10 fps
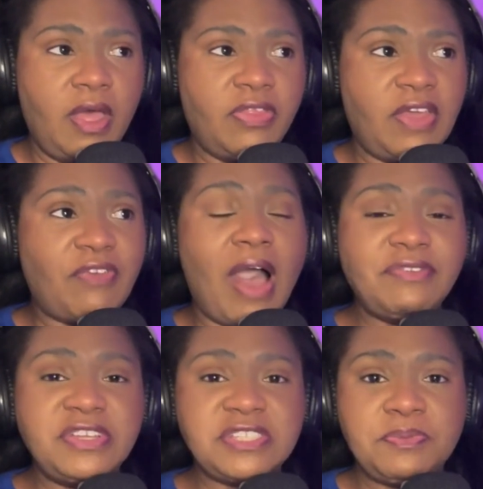they've
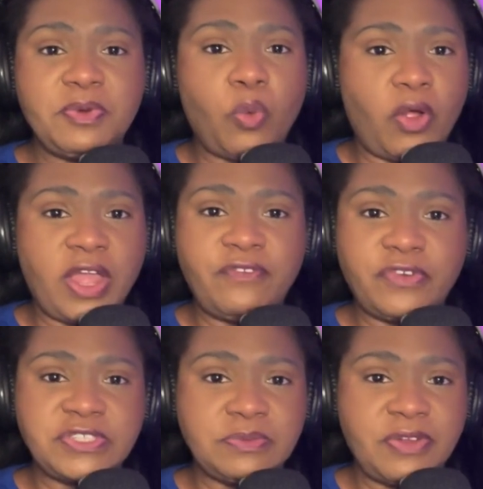obviously been working
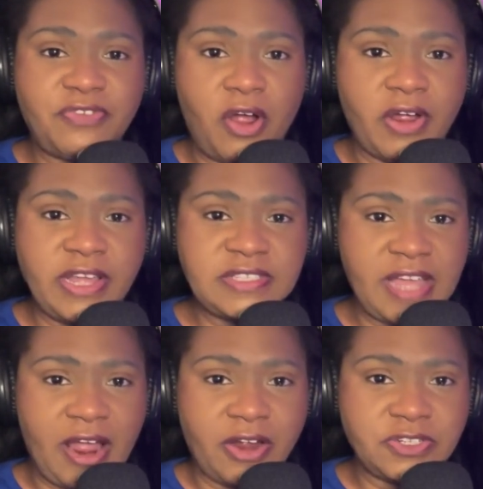for some nefarious
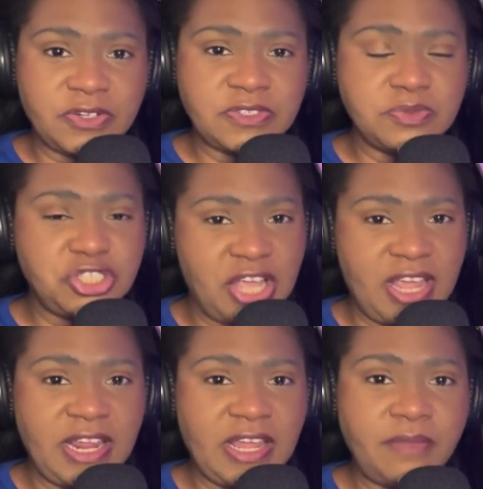characters, some
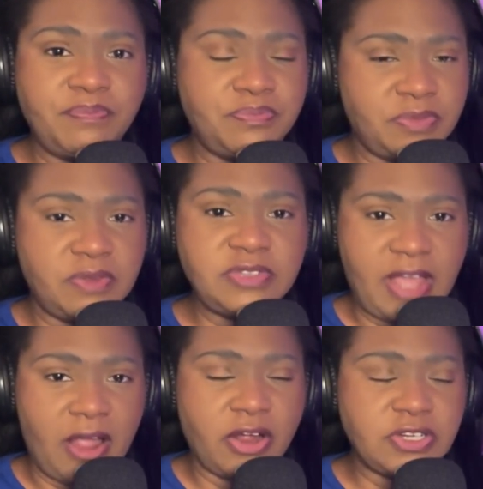shady
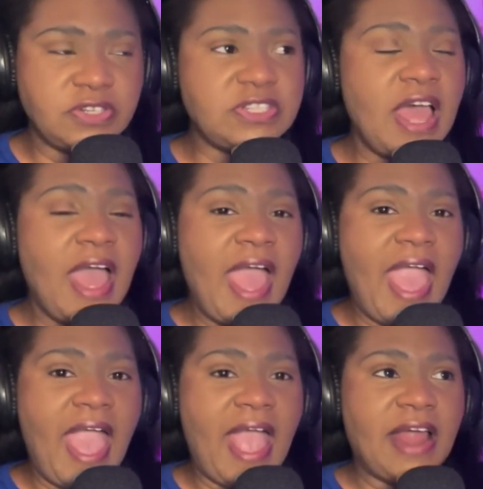characters,
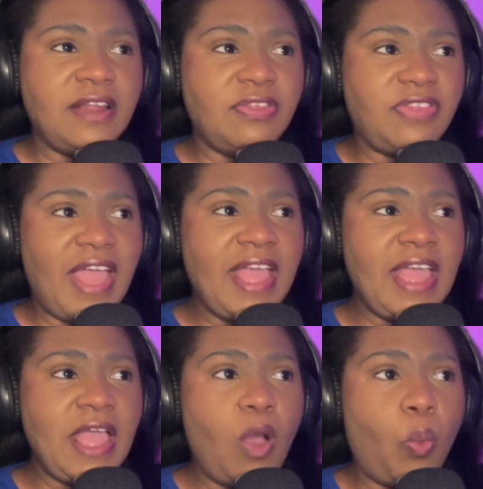and
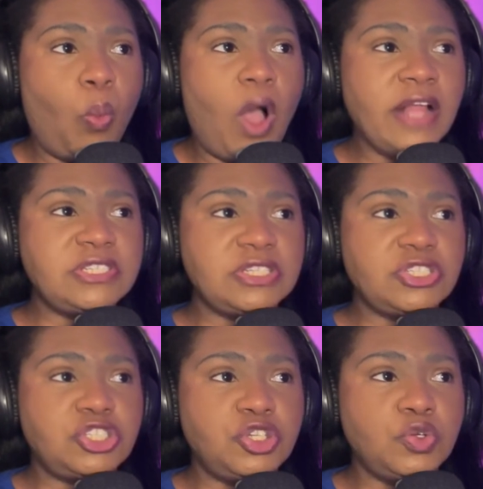they want
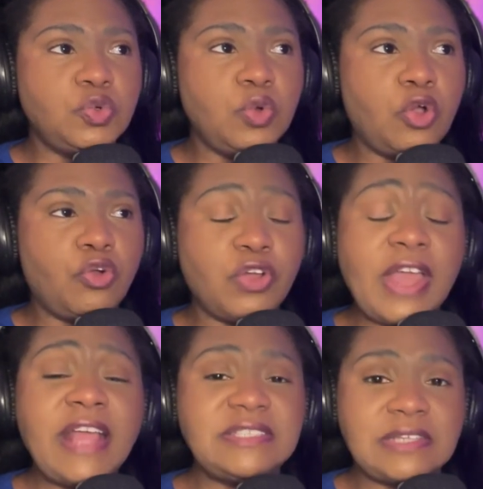to
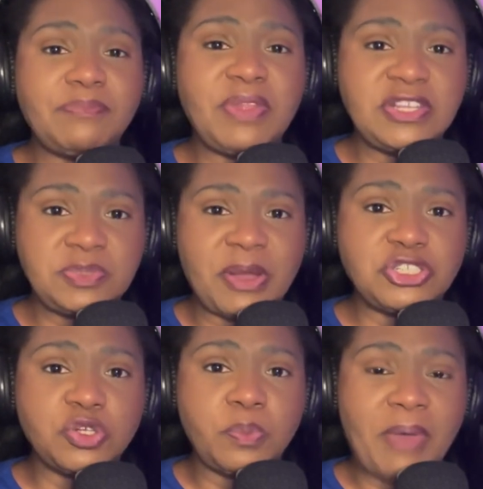create something
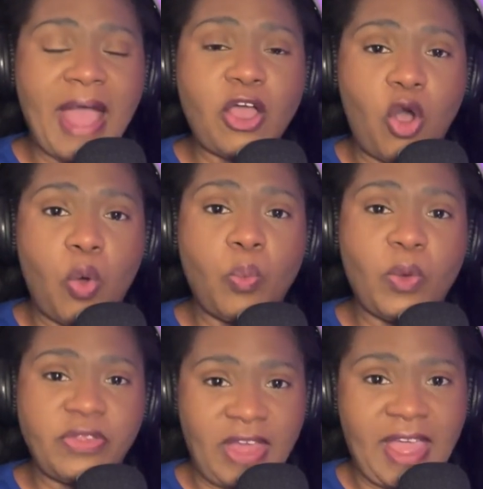special back home
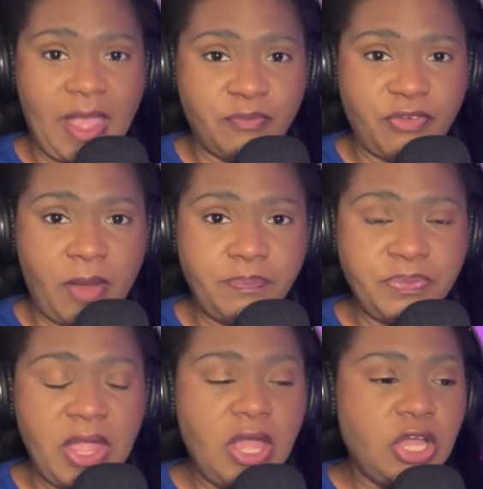where they came from.
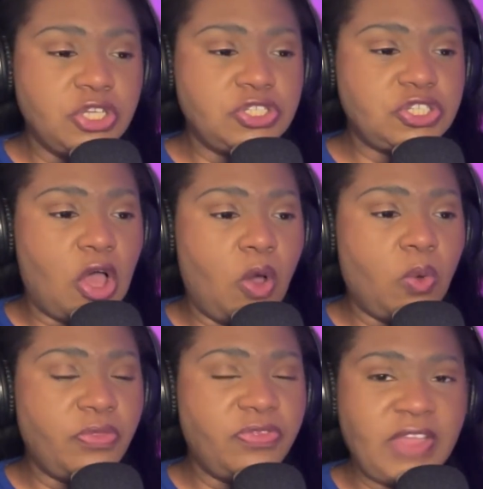
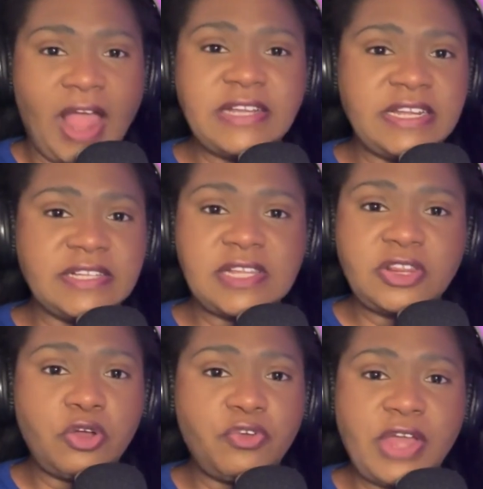So the idea is that
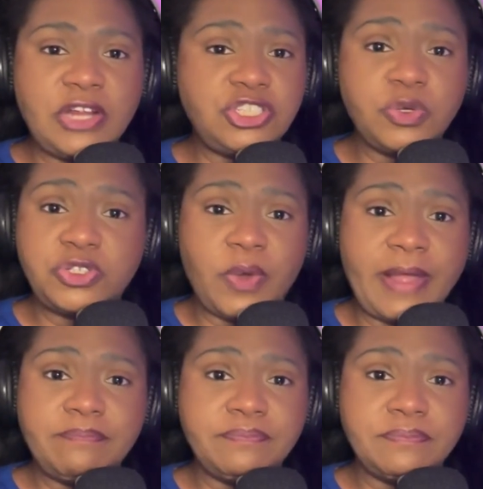they'll create a juke joint,